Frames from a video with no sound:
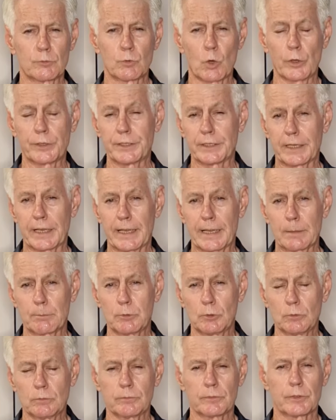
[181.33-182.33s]
Rodney
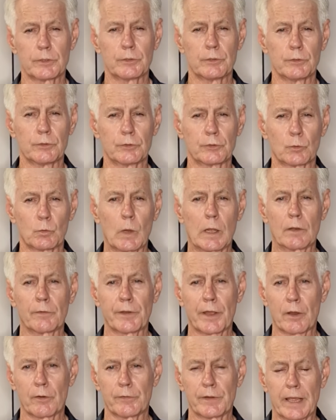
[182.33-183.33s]
Campbell, who's a
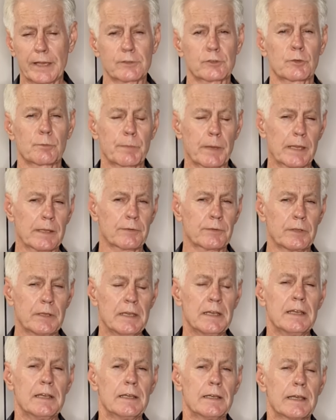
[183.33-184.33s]
well-known naturopath
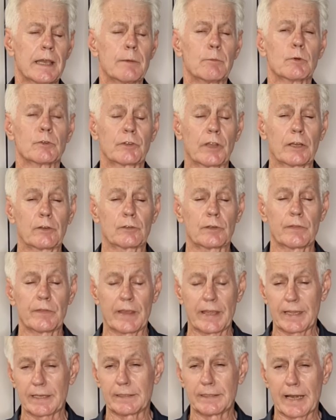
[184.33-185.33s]
and was actually the
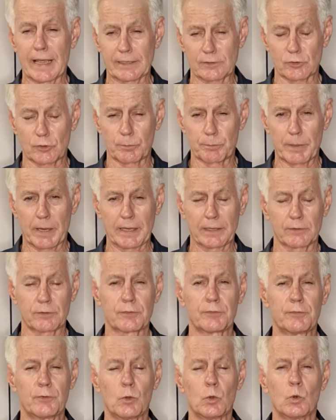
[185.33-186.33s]
head naturopath
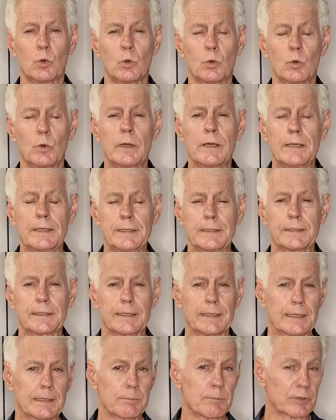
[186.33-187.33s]
for
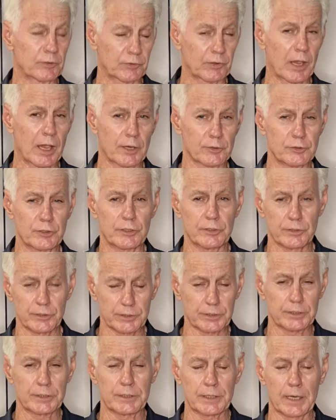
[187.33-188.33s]
Massage,
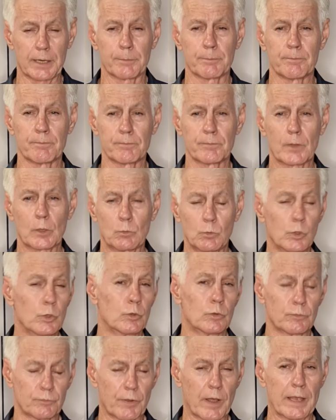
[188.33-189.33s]
the
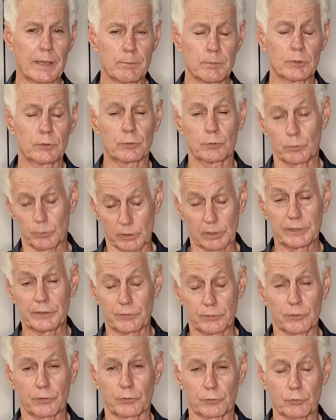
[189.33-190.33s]
world famous, or at
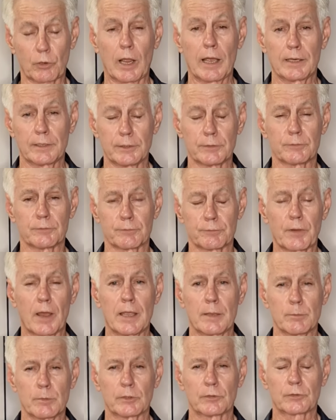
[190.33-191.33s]
least Australian
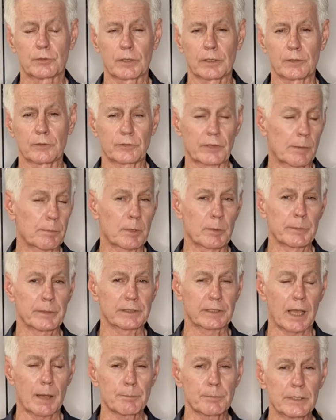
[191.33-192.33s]
famous supplement
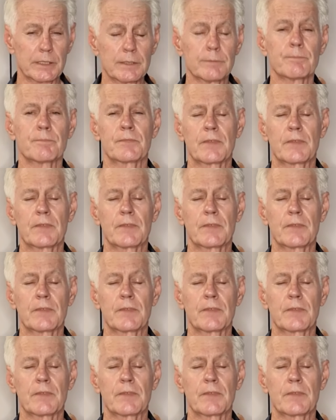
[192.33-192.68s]
company.